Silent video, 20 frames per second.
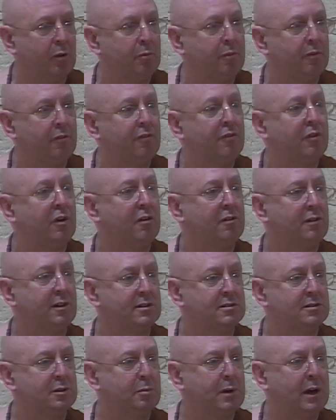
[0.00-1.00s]

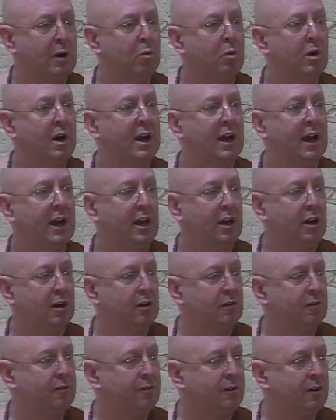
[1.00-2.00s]
forest, about 1 acre
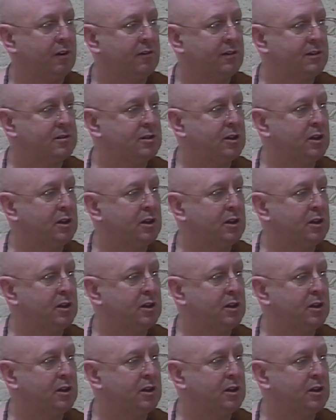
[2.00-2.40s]
of forest